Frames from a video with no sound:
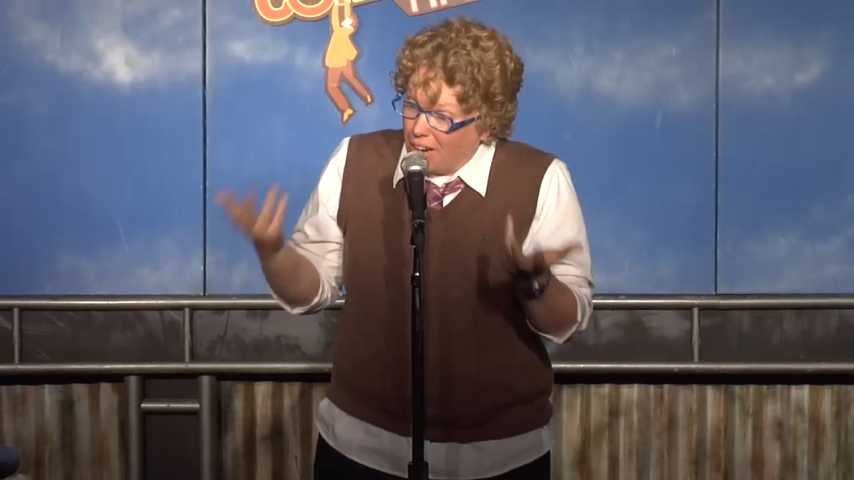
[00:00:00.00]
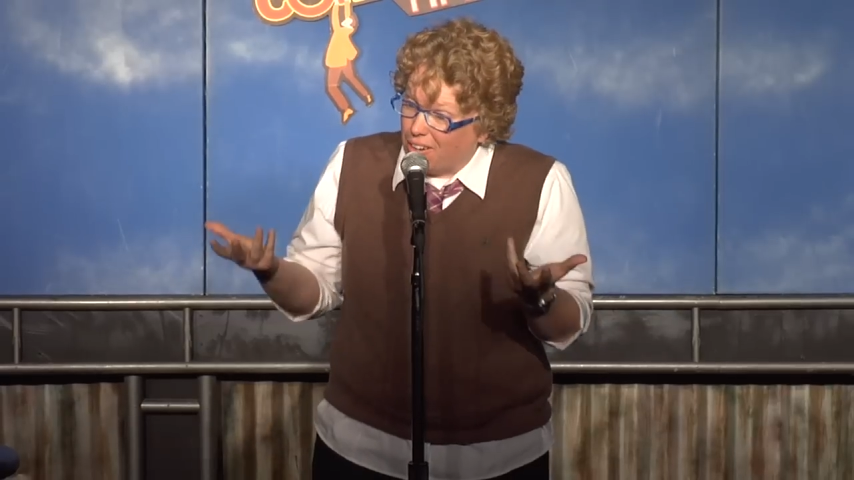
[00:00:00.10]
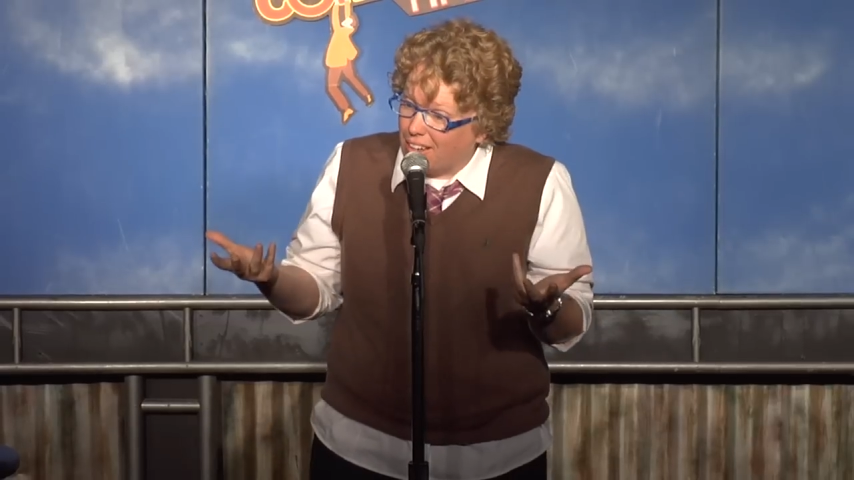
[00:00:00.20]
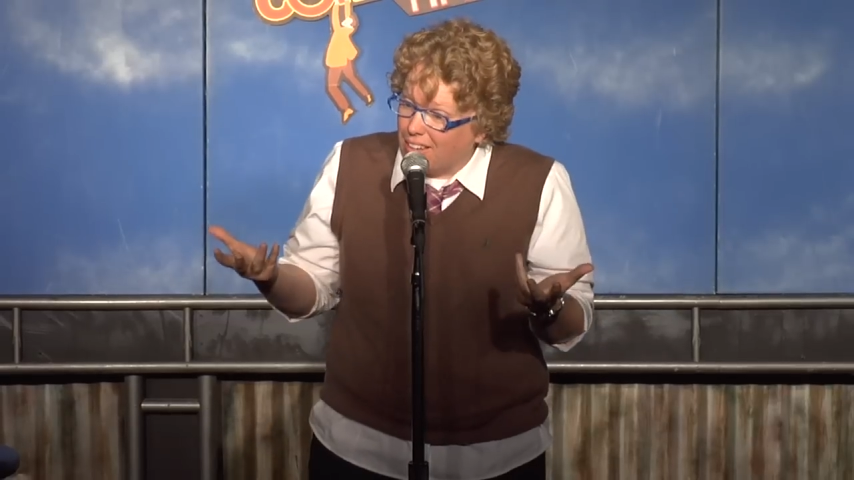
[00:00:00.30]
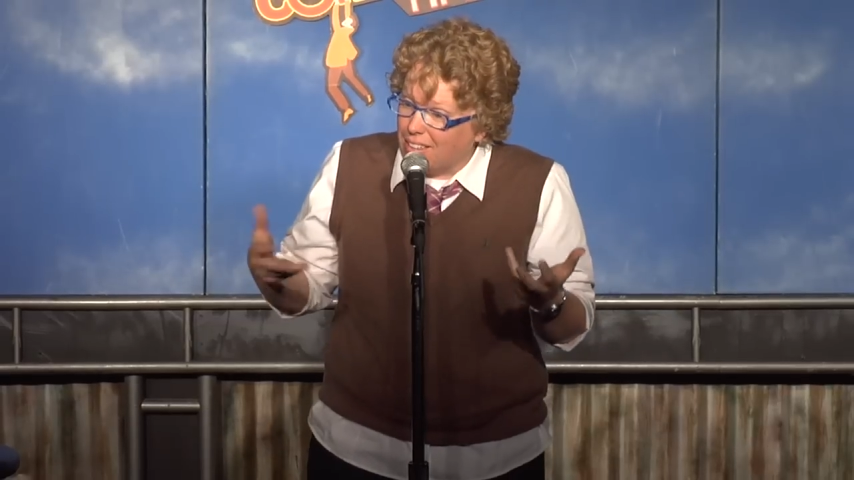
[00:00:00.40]

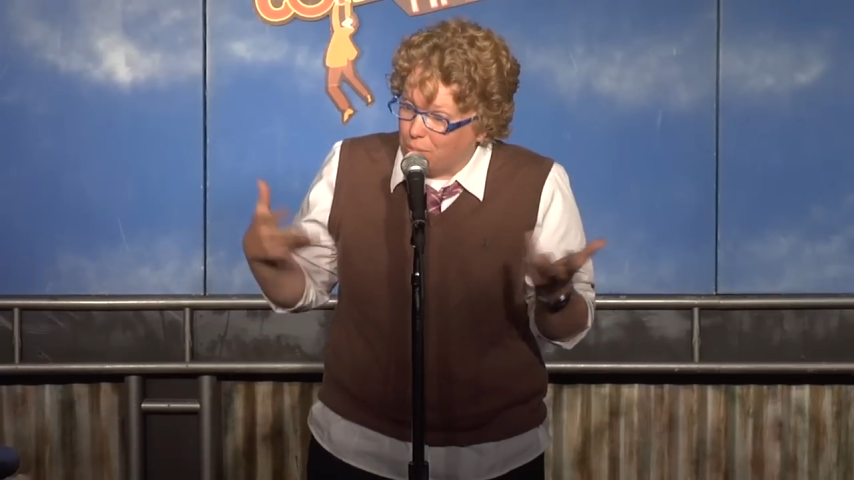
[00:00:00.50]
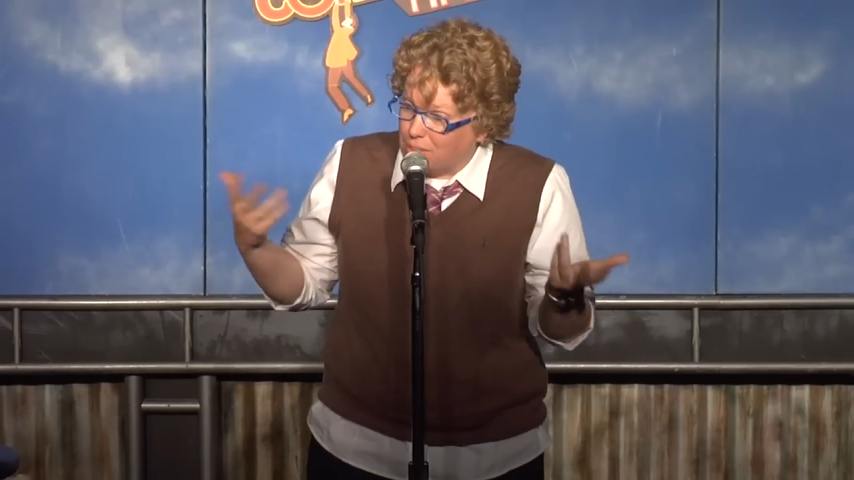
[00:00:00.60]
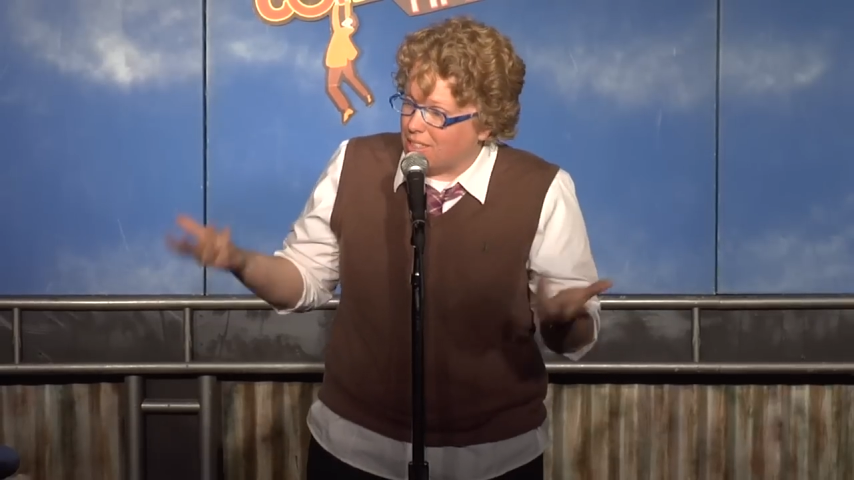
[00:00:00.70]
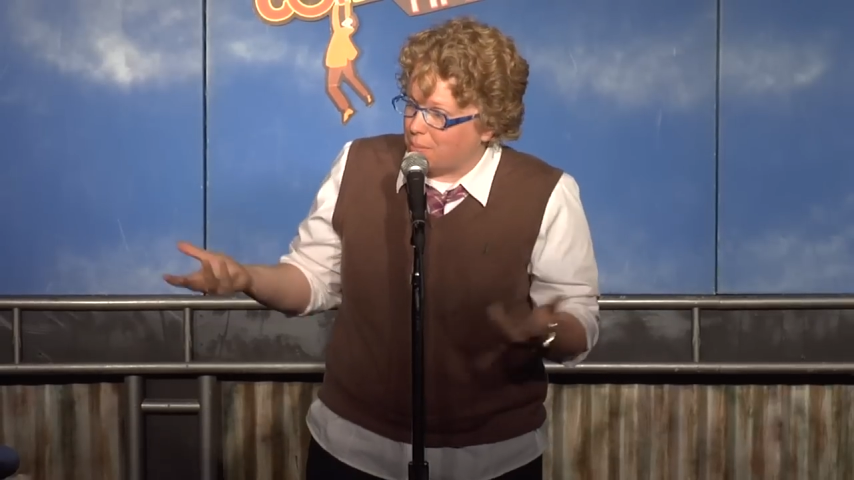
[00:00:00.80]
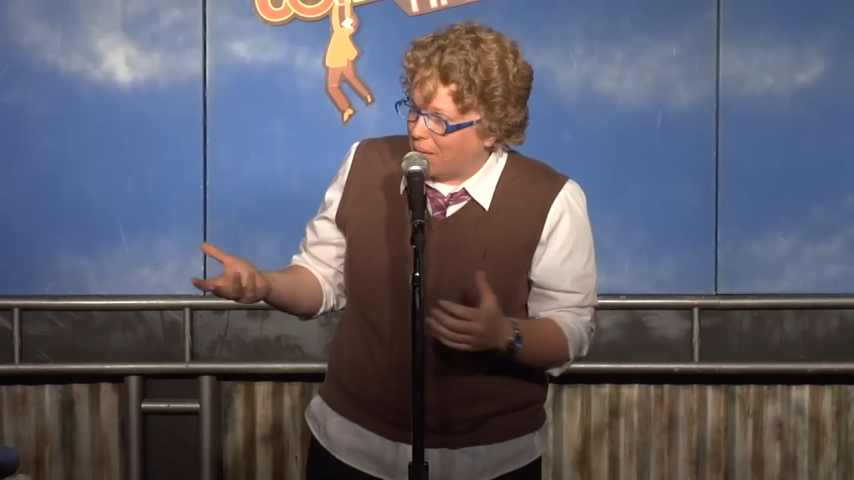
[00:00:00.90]
haircut that
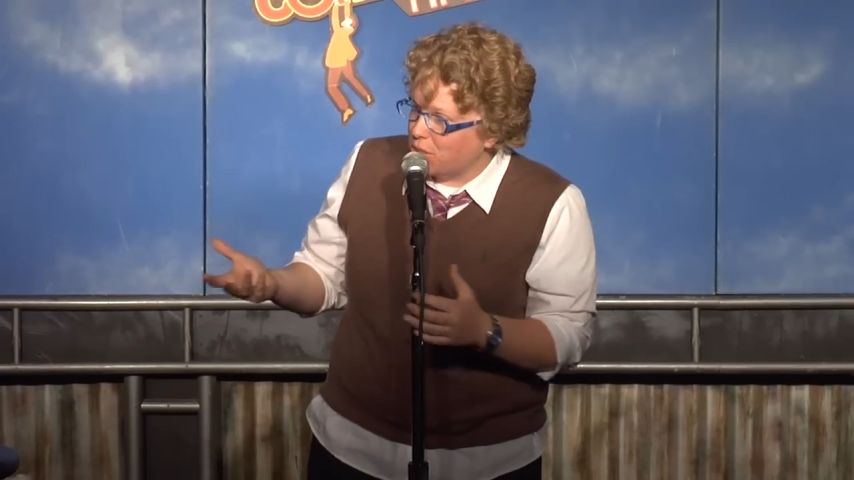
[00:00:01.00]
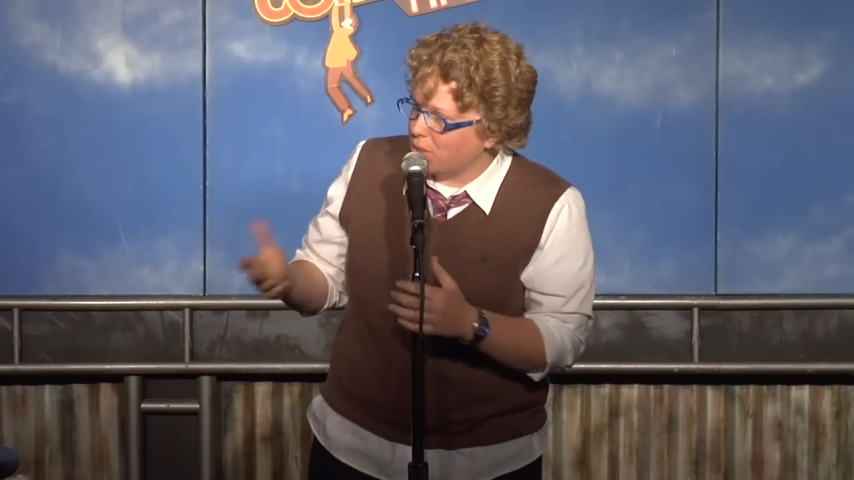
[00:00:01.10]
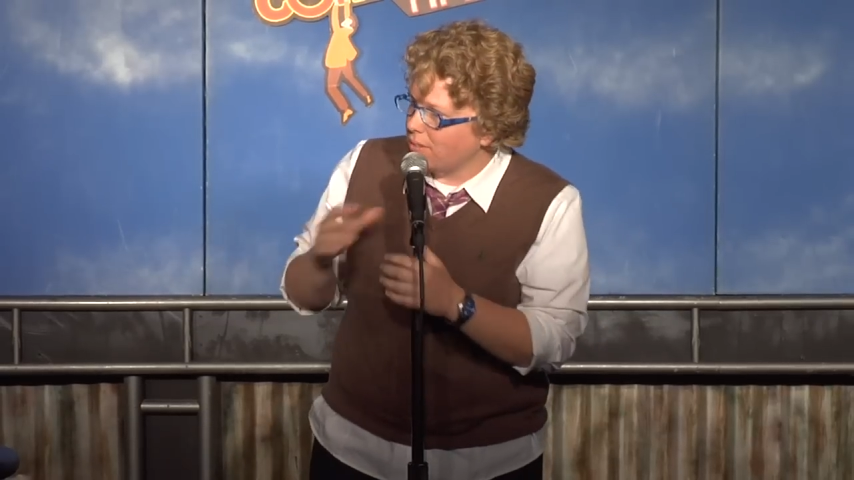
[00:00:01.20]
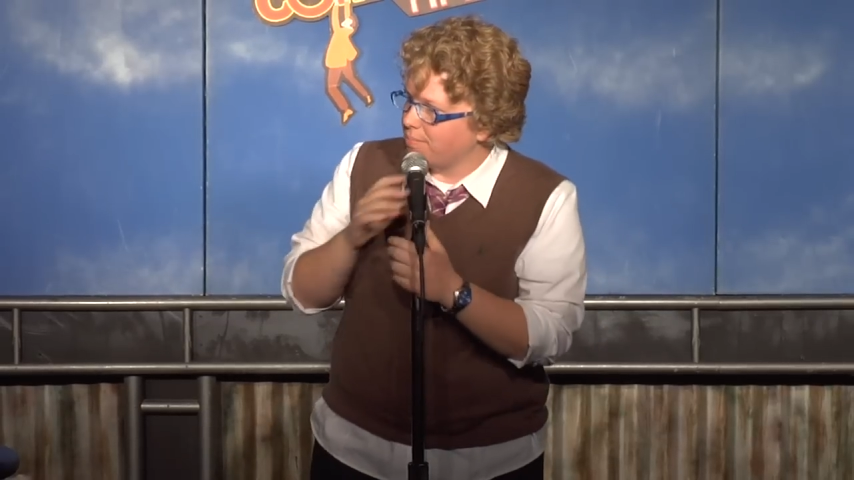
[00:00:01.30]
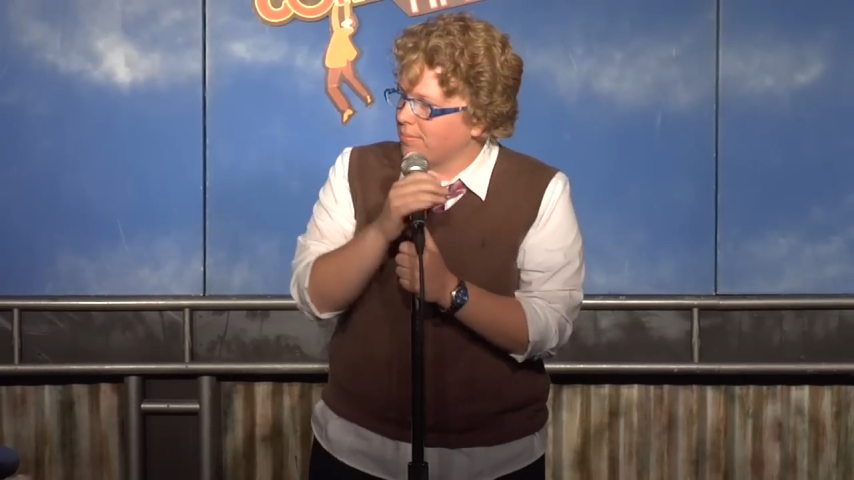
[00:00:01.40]
was the special